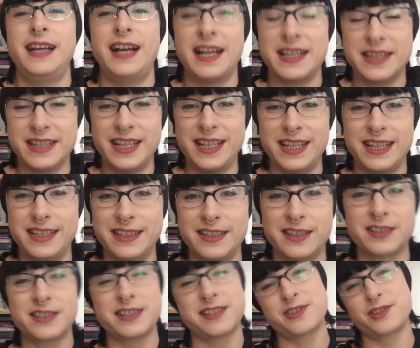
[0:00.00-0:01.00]
And then
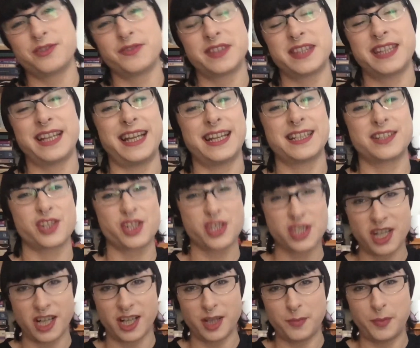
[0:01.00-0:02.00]
I discovered they had a
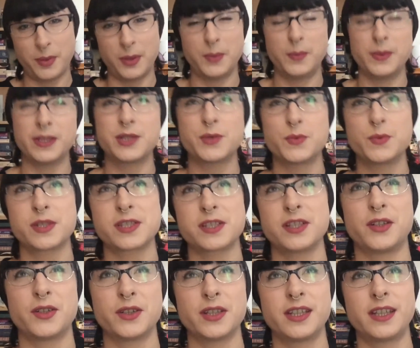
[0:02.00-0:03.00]
shop which was
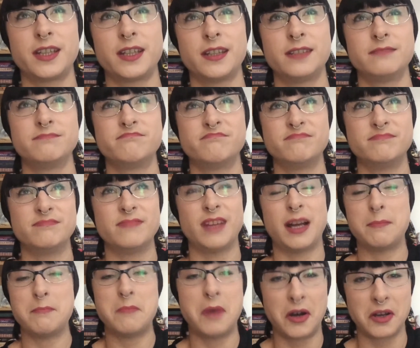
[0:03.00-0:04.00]
like
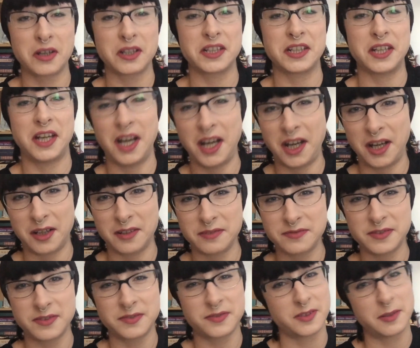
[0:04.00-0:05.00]
a mile and a
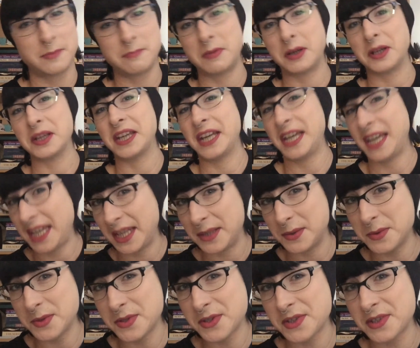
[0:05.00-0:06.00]
half from my
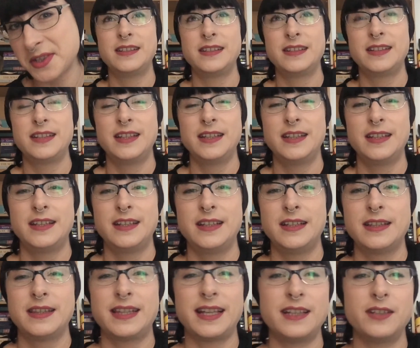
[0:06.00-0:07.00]
house.
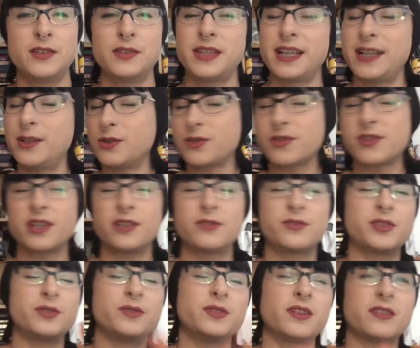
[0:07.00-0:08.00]
They also
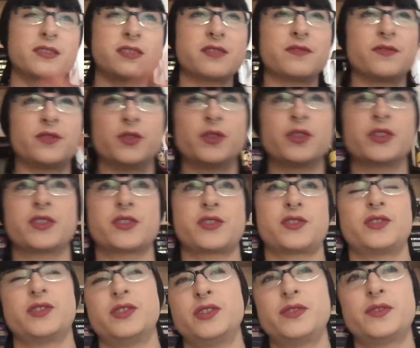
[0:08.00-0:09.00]
do lots of other
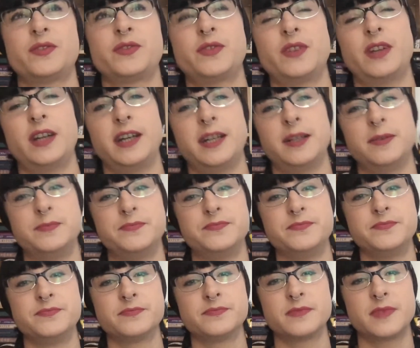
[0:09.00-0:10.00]
stuff
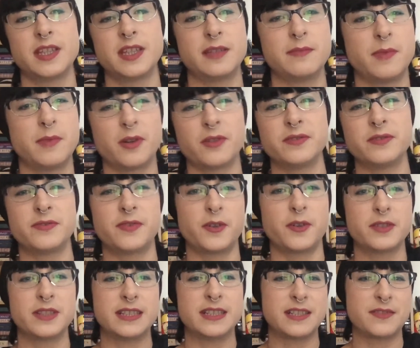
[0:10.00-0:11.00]
that you might
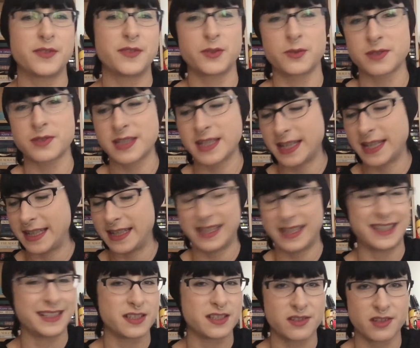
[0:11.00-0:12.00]
find it difficult to get your
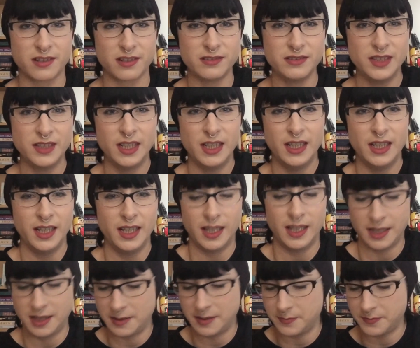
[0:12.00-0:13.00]
hands on.
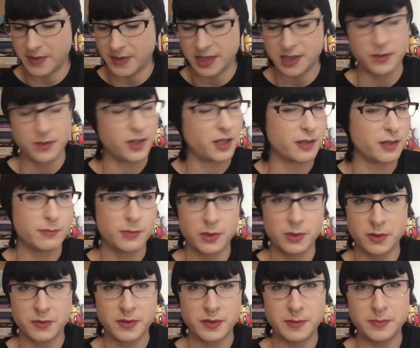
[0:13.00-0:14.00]
They do a lot of
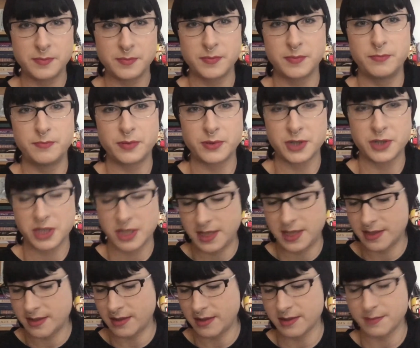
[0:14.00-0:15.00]
Morphe
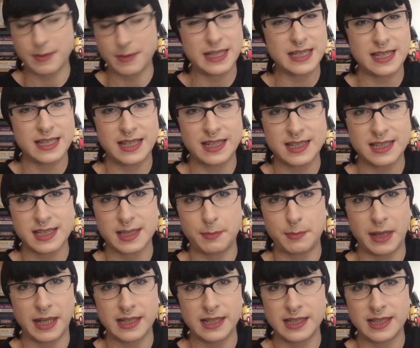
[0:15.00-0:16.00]
brushes, cosmetics, the
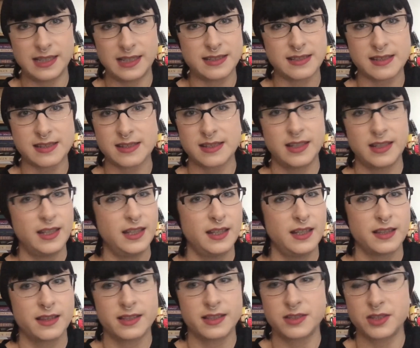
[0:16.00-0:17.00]
palettes.
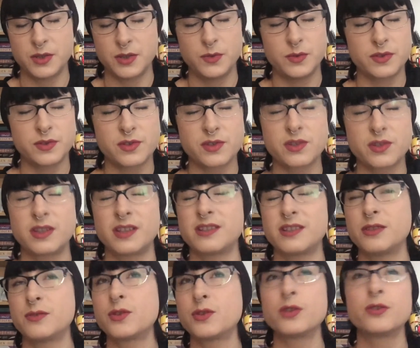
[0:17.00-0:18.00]
They
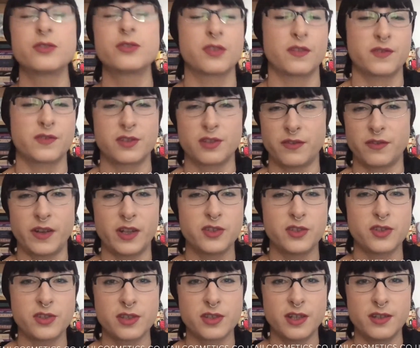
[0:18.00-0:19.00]
do tons of stuff. I
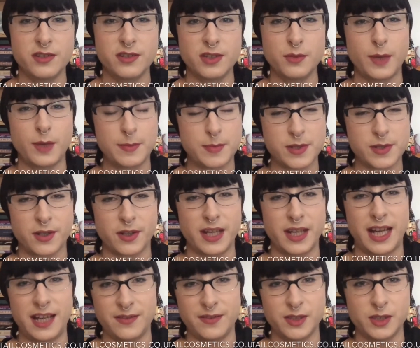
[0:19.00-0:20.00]
just go to the
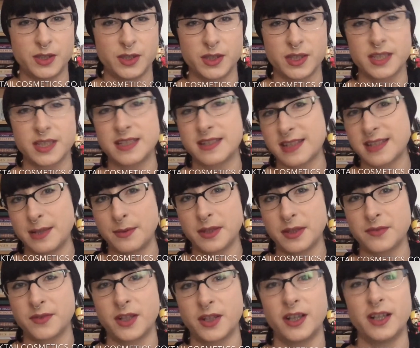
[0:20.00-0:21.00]
website, have a look and see what
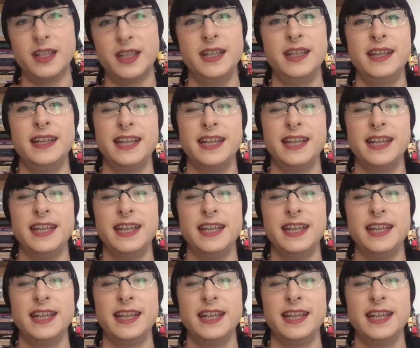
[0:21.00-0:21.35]
they've got.